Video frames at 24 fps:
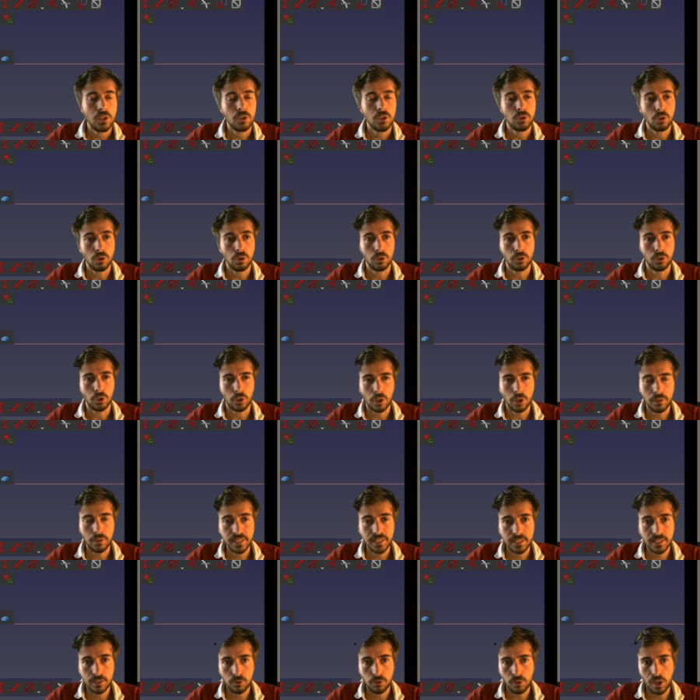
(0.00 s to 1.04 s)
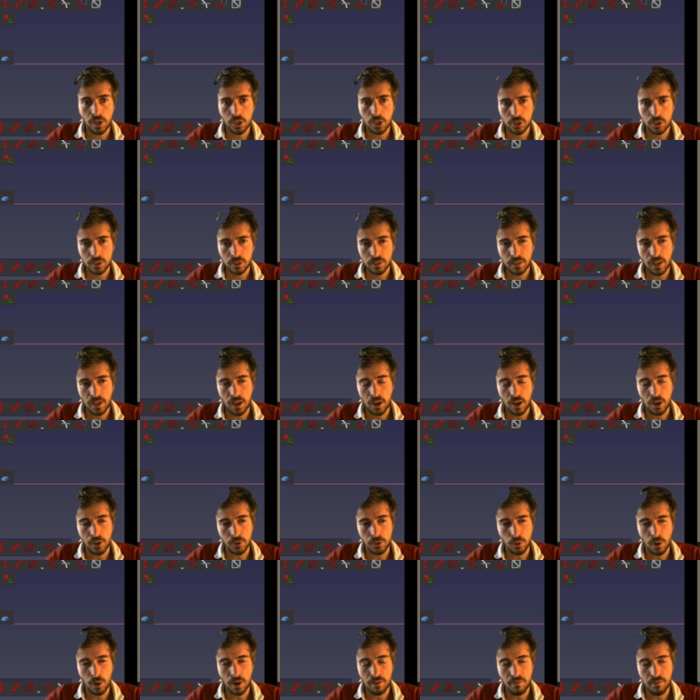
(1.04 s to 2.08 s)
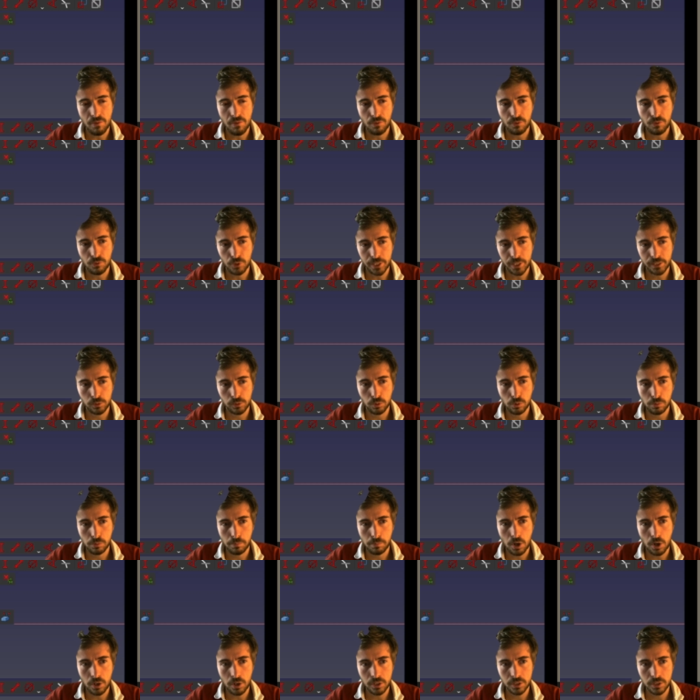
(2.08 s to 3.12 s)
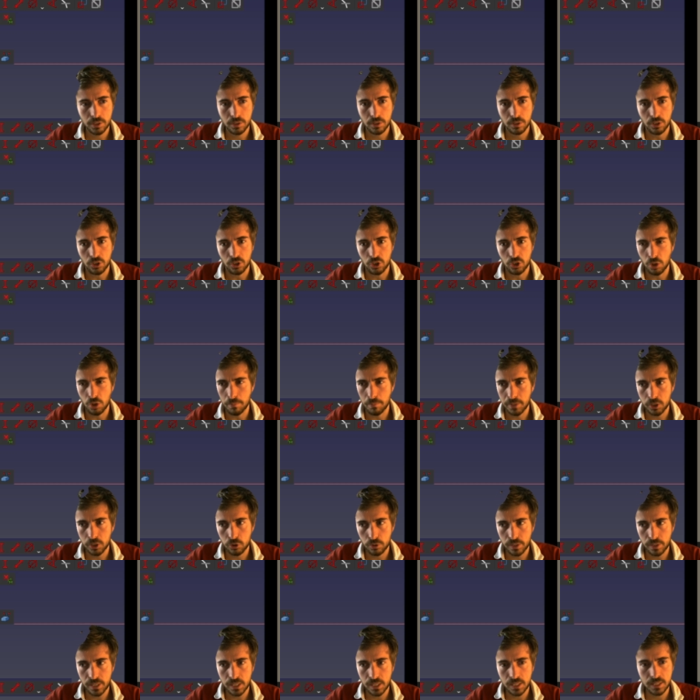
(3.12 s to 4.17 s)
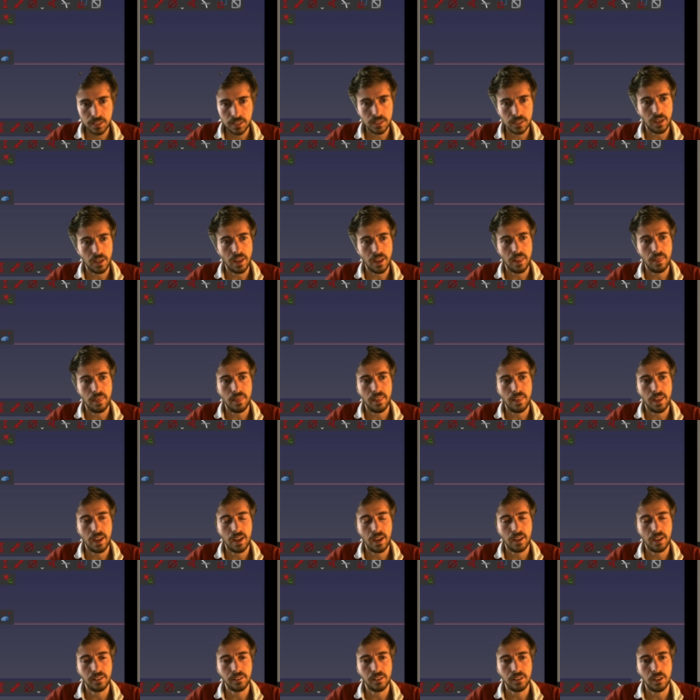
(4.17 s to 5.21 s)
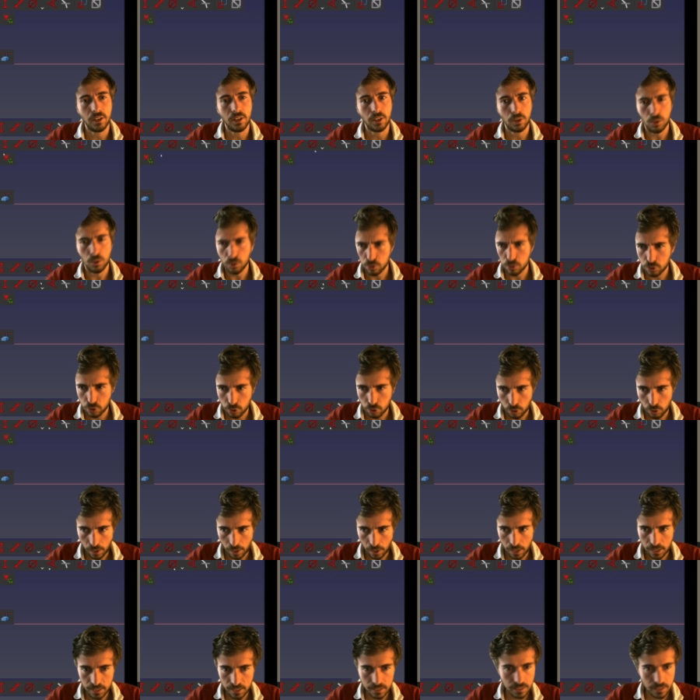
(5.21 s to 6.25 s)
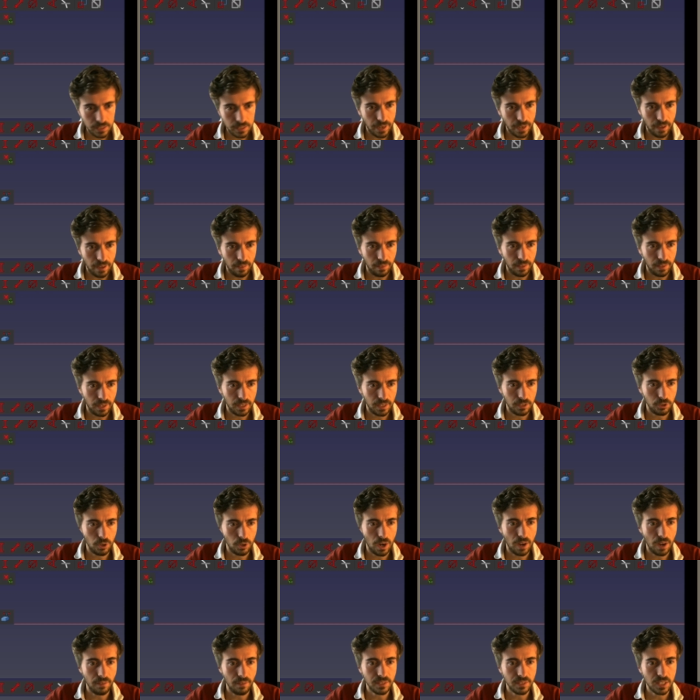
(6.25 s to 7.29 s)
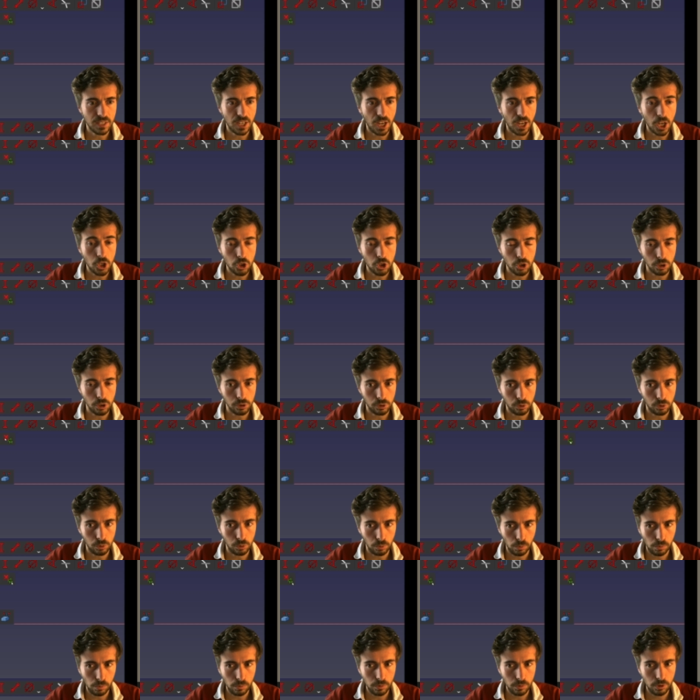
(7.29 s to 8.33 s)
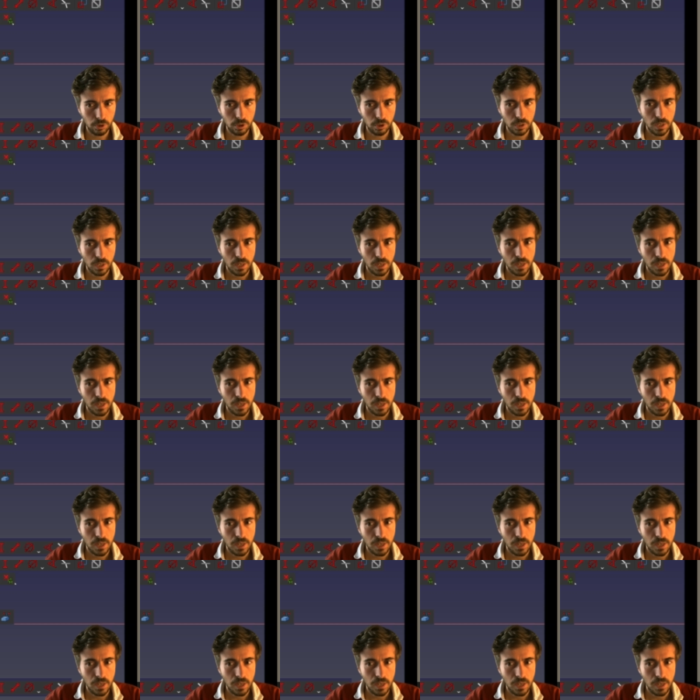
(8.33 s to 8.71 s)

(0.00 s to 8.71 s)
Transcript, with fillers: So the current situation, uh, you have three toolbars, geometries, and then uh, constraints, and then you have sketcher tools,